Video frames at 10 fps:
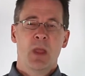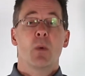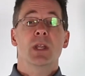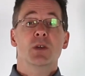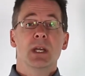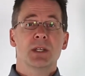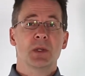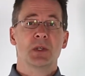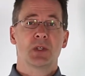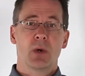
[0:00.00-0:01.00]
When you get to
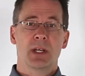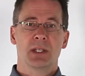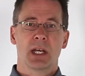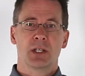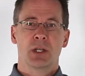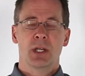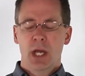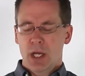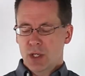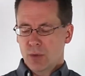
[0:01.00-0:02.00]
the story section,
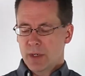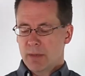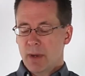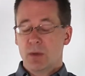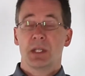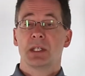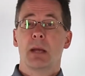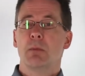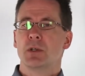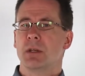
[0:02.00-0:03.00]
you'll read about
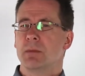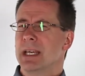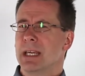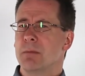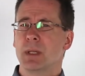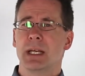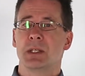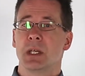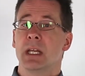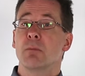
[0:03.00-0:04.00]
discipleship taking
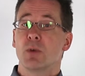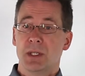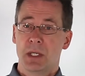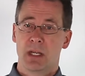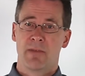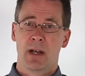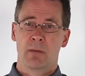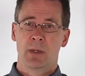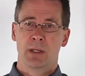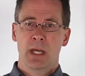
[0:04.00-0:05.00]
place in a prison
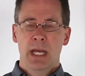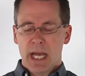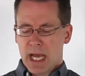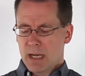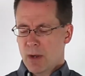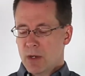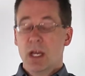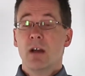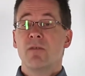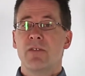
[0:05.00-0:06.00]
environment and about a
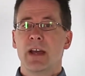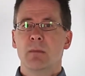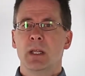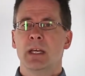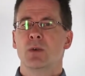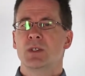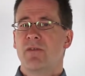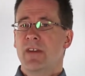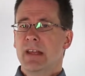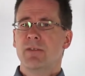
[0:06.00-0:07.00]
young family who's
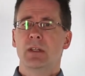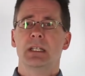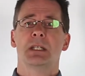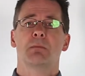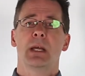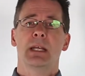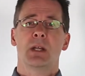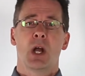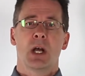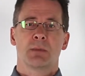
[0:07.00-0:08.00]
faithfully displaying
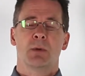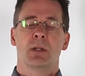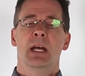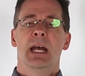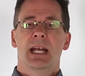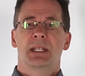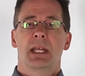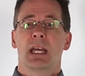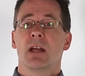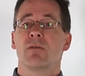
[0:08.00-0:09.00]
the gospel as
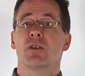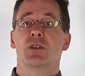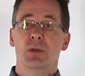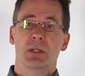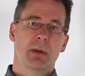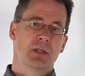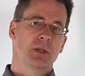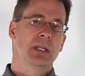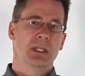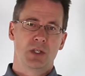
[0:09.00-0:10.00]
they care for two special
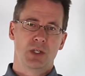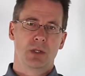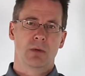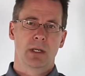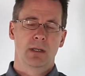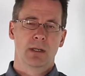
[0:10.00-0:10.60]
needs children.